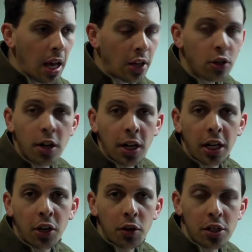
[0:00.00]
And you're not going
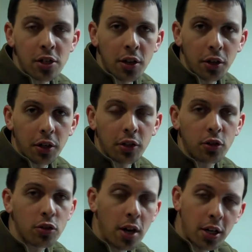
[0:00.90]
to hear each other because
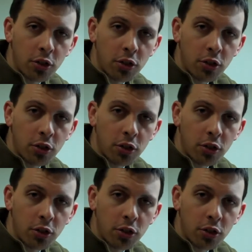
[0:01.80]
you're trying to